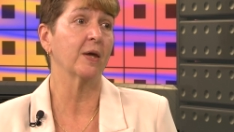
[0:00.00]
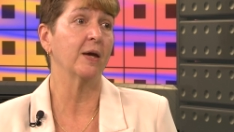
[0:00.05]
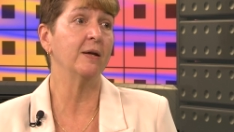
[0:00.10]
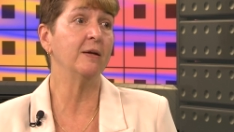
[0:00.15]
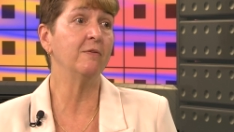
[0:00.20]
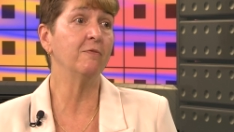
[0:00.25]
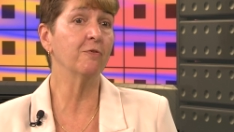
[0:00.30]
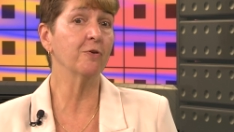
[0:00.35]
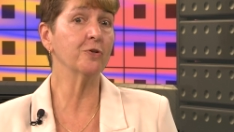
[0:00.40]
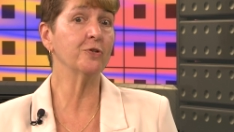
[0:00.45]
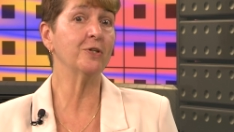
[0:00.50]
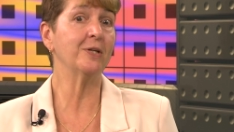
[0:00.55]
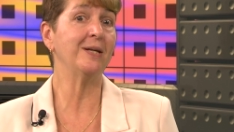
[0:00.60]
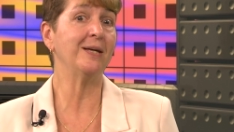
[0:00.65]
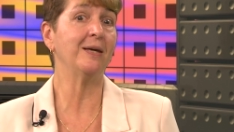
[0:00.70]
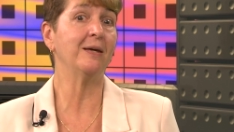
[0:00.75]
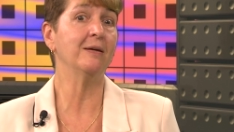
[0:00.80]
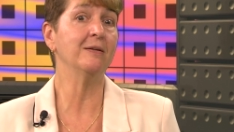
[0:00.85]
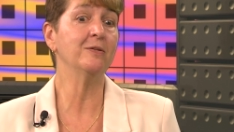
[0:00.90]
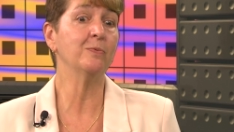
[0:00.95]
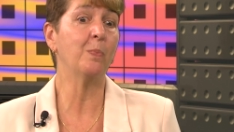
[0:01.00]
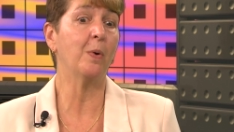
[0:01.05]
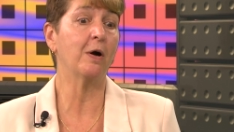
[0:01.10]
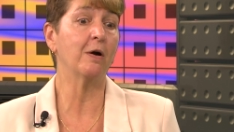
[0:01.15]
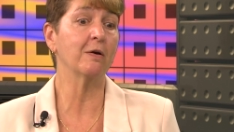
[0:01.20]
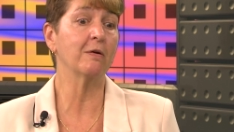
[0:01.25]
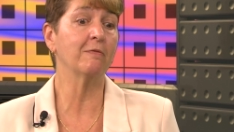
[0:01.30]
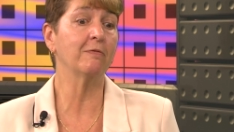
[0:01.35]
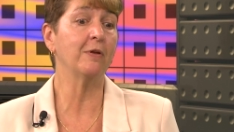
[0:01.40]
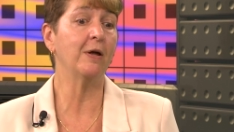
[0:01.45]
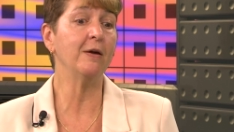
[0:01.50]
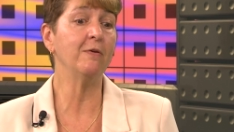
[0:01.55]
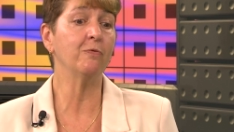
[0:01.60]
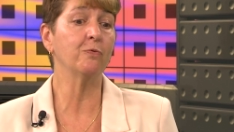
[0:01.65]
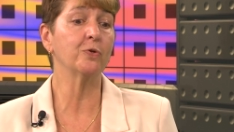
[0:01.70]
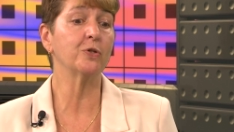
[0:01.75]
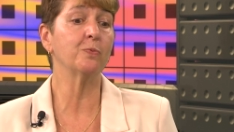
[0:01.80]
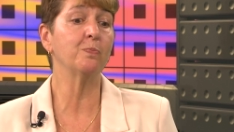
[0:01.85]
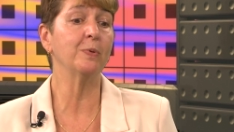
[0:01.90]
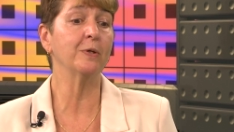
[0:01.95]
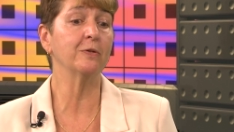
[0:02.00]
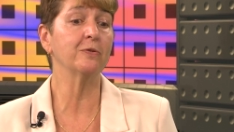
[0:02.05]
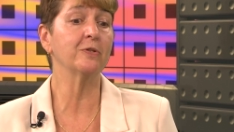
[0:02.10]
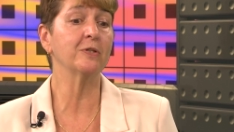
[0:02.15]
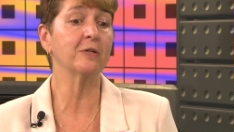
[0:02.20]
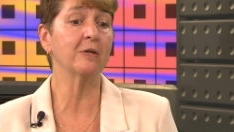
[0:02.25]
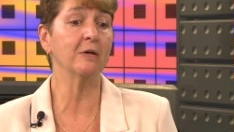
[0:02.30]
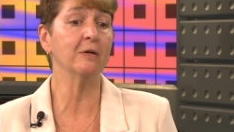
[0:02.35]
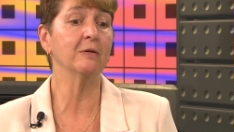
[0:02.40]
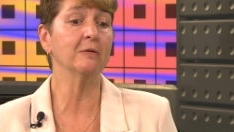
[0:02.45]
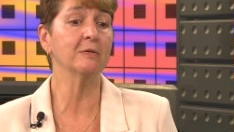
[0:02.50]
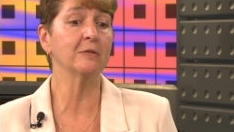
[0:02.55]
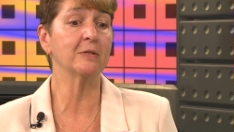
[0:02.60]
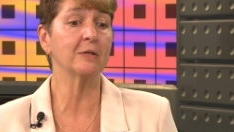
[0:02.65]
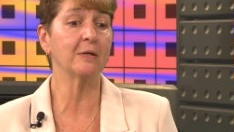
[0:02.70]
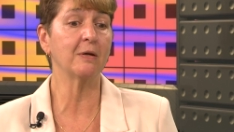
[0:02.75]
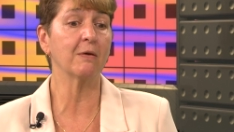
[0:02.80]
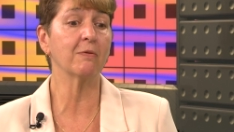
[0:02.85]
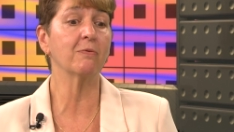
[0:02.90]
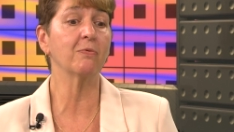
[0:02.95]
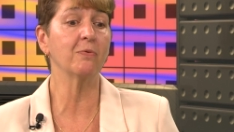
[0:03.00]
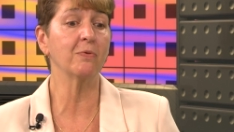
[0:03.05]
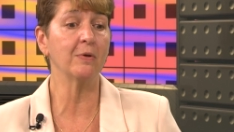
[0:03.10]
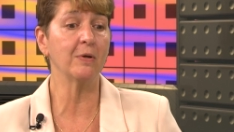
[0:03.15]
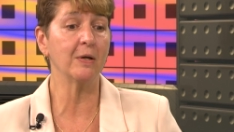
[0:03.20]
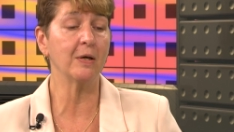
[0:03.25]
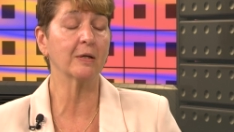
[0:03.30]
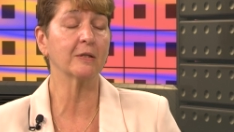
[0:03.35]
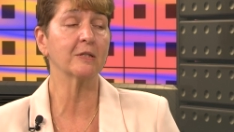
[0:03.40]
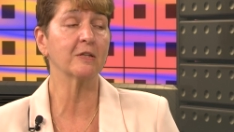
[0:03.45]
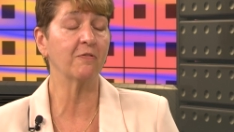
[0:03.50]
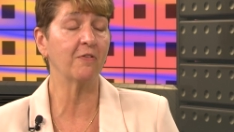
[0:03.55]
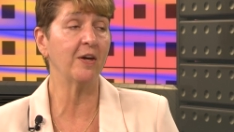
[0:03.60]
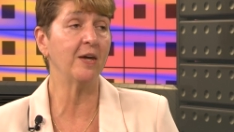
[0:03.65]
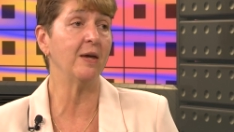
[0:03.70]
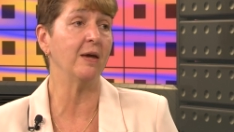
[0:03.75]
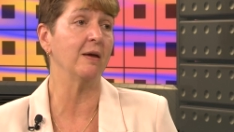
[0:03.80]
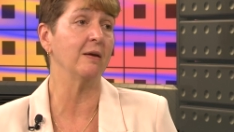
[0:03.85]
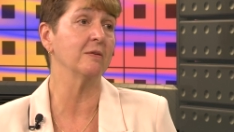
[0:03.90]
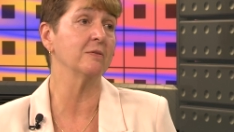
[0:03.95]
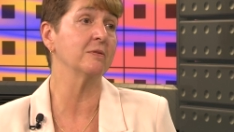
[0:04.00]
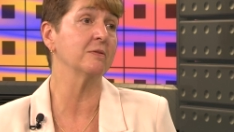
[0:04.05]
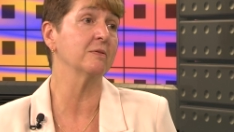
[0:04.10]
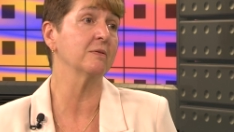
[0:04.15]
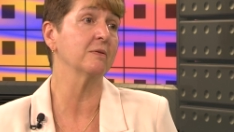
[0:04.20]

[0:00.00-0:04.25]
And adversity is part of life, which builds skills to get through the next phase.